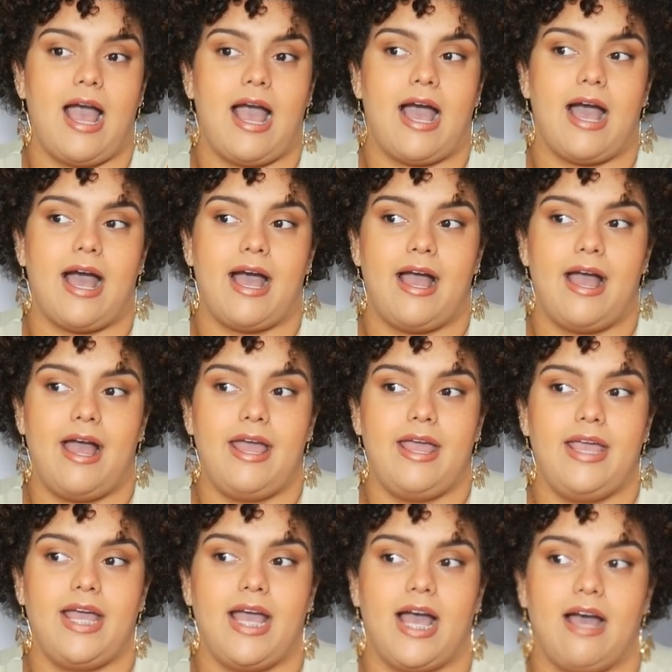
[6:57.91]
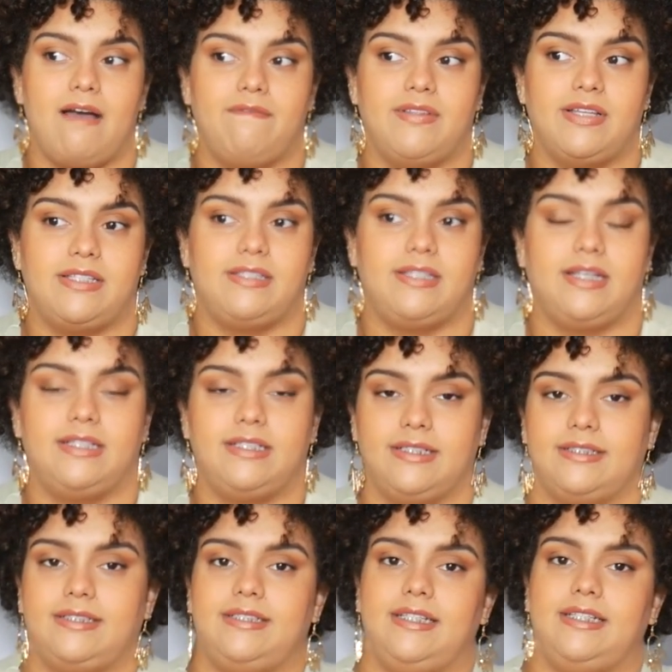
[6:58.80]
I have this
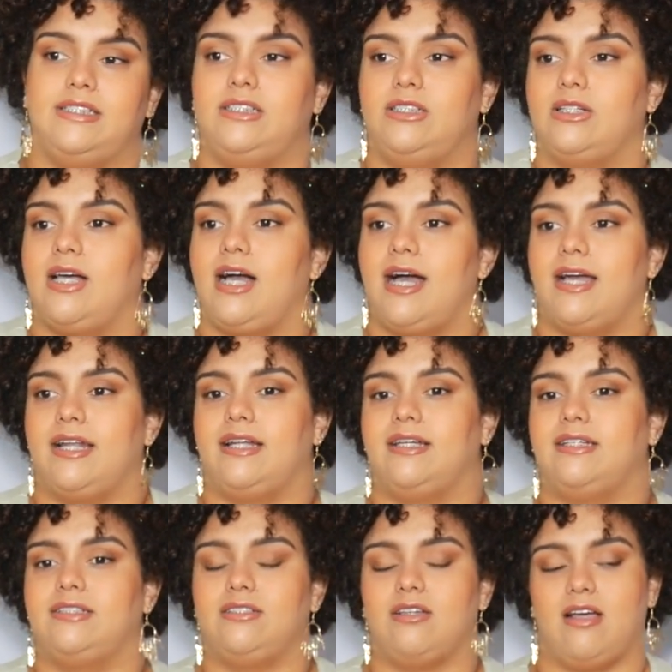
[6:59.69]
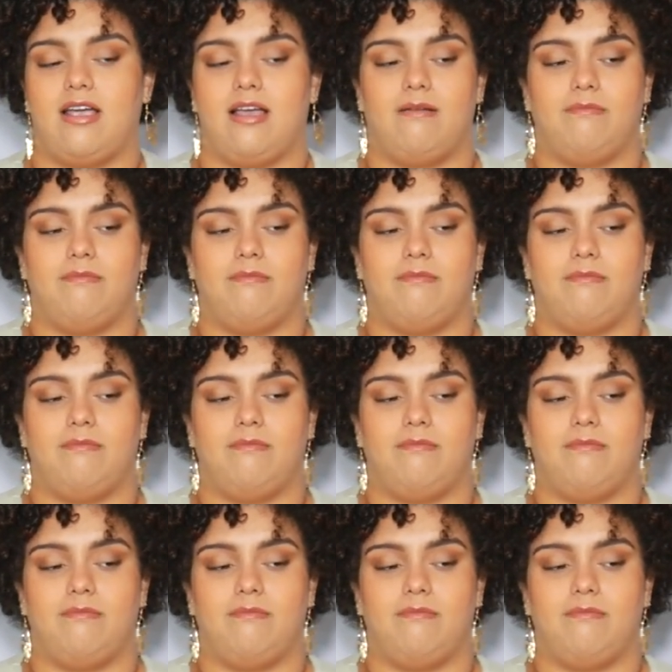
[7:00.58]
tendency to kind of, sorry,